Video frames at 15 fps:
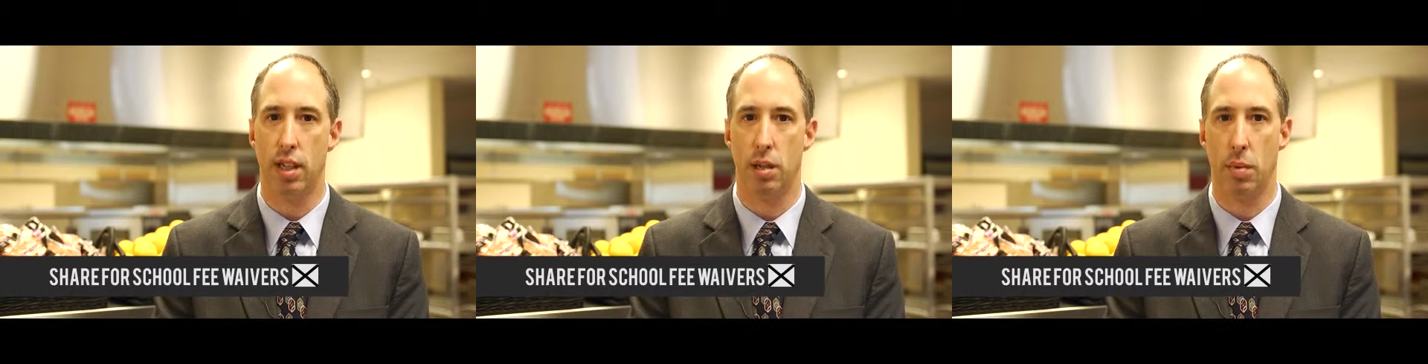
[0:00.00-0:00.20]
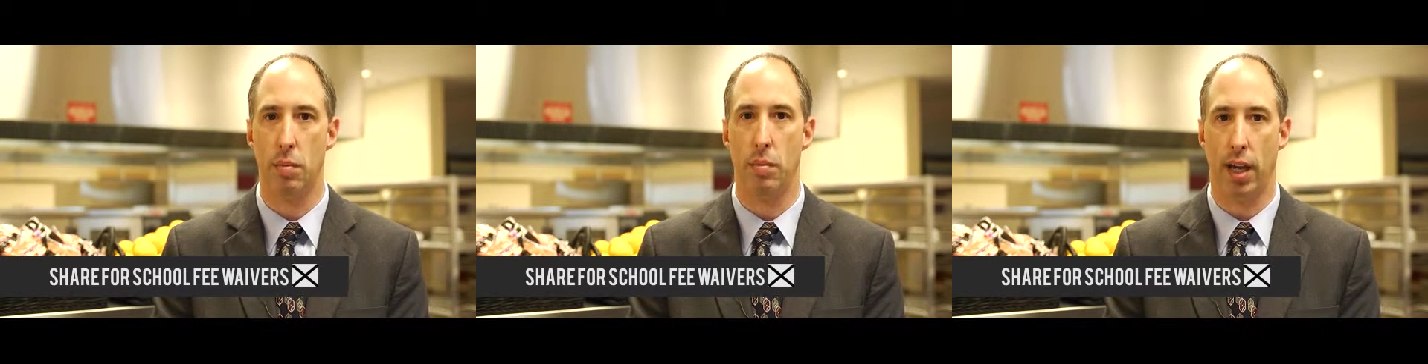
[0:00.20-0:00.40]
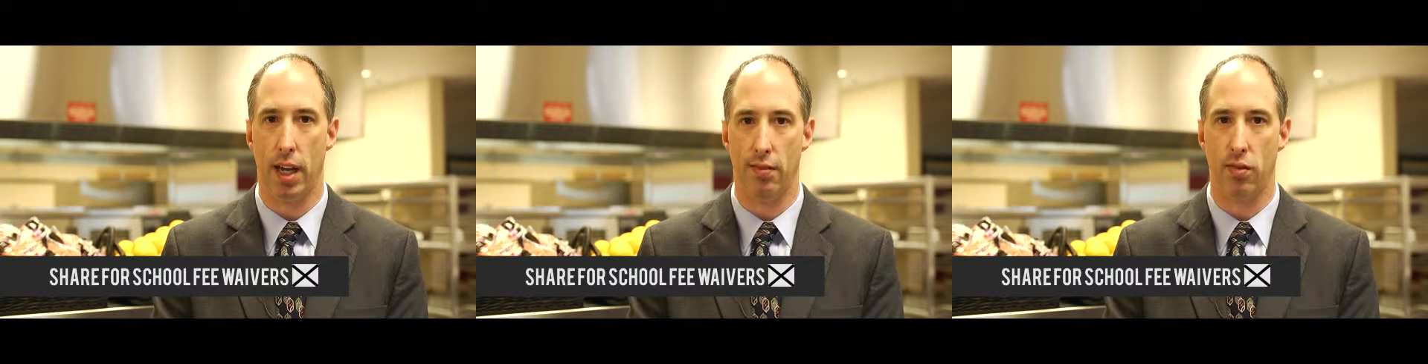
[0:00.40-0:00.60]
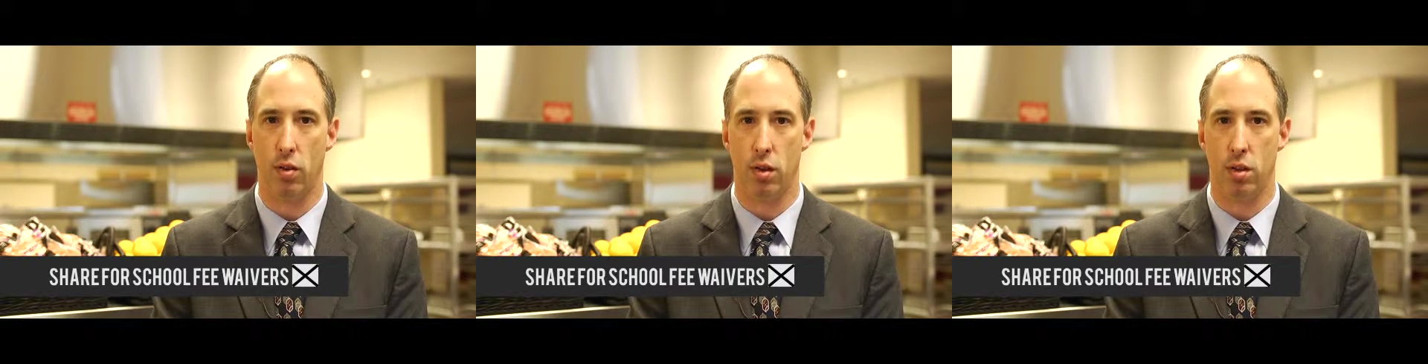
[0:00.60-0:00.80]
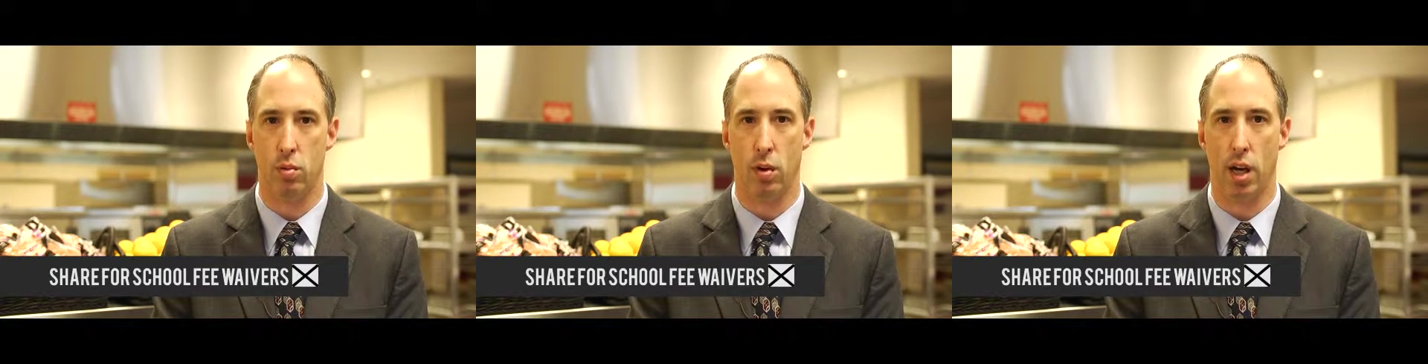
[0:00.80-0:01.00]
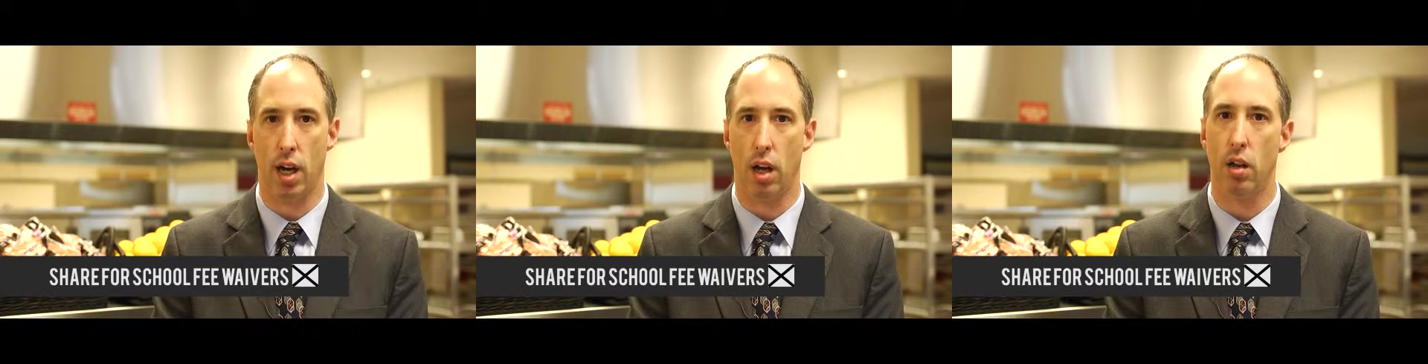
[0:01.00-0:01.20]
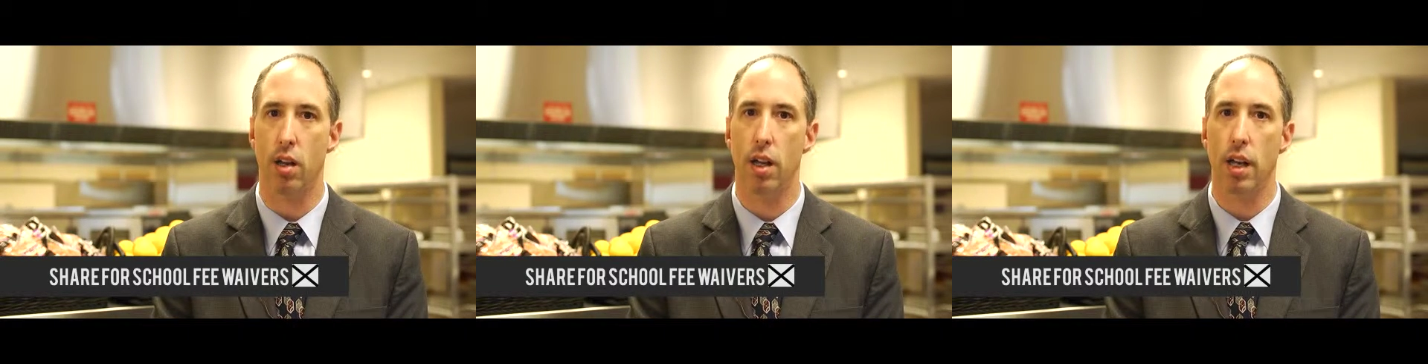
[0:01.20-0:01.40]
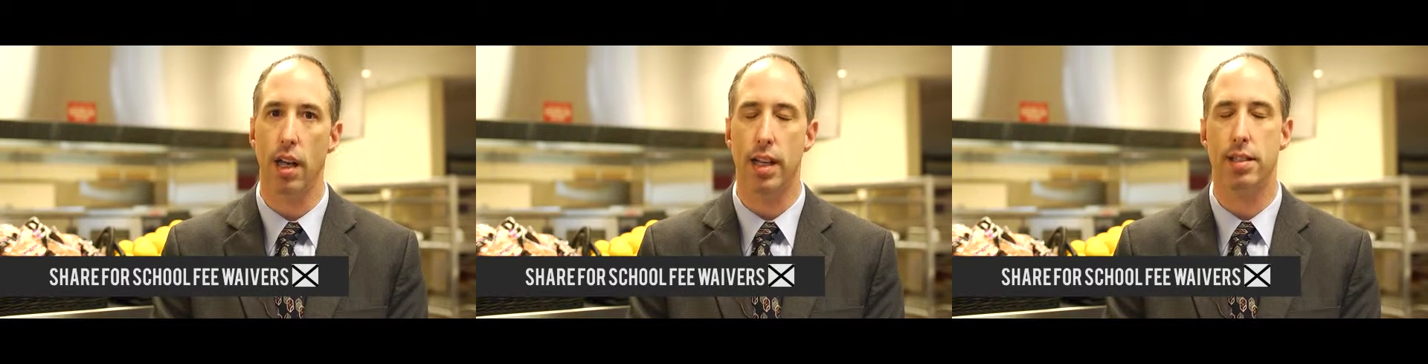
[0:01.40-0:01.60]
can be paid for as well.
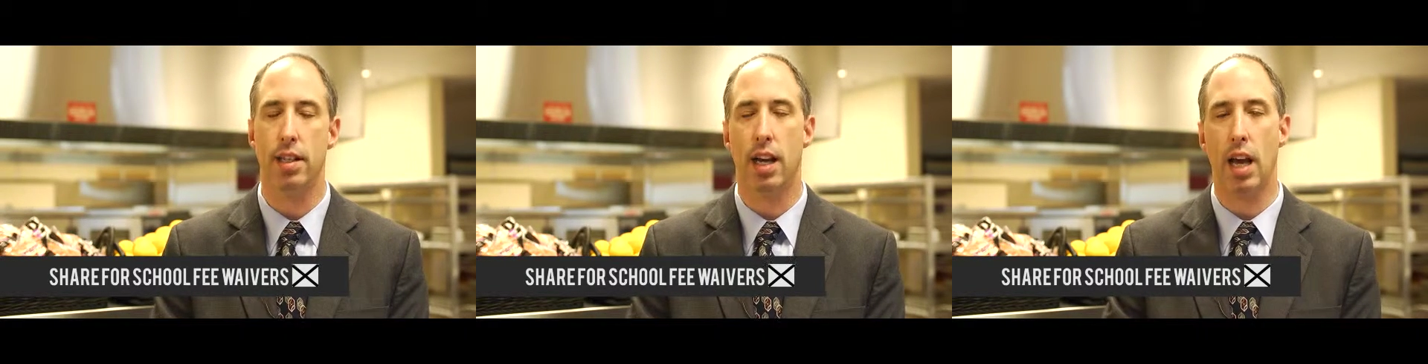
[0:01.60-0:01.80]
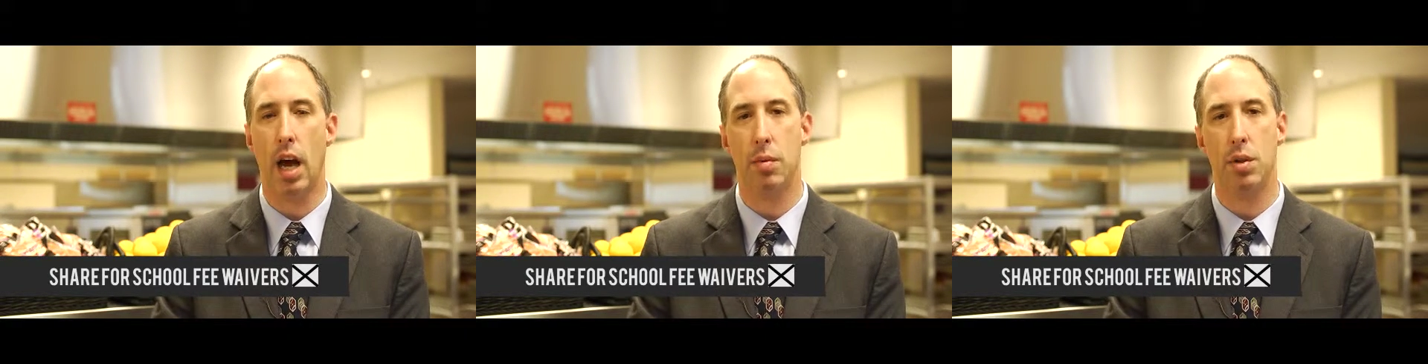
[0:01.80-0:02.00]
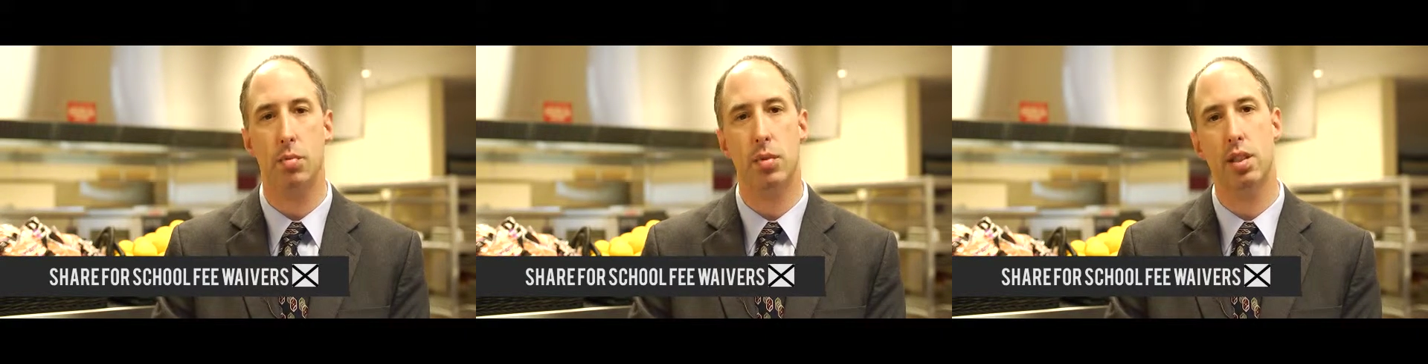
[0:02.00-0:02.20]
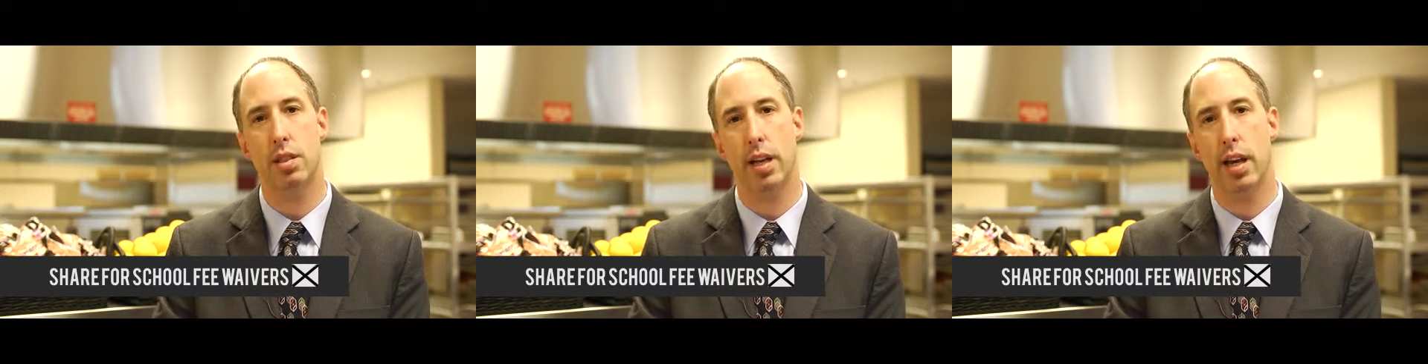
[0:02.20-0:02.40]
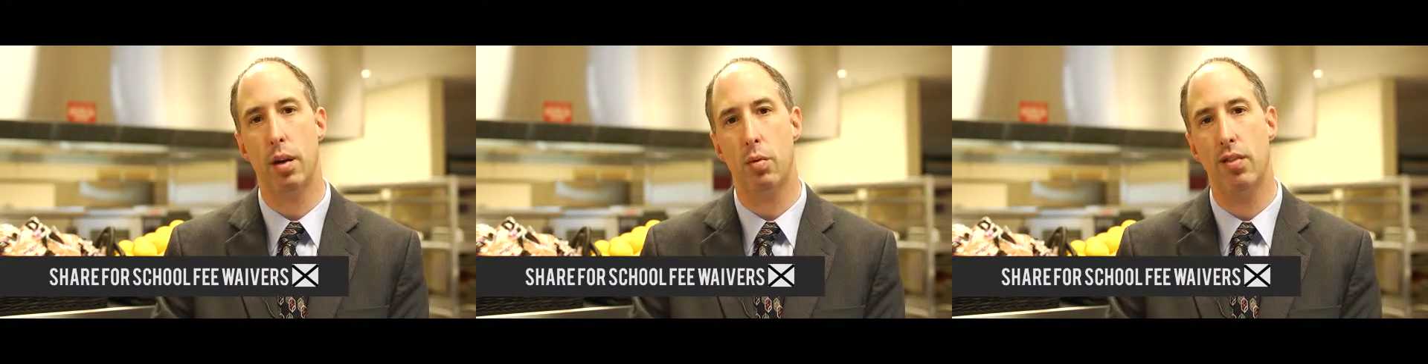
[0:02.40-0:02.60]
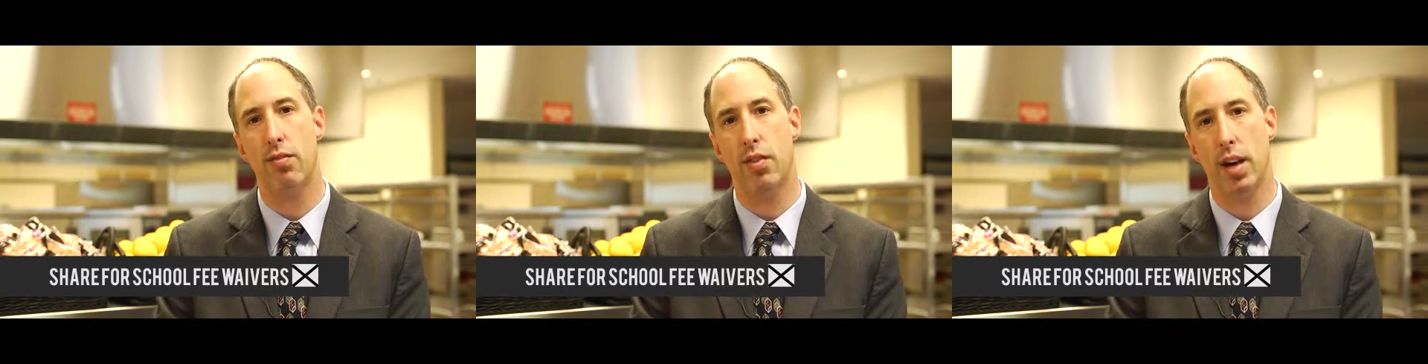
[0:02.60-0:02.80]
That's a common mistake we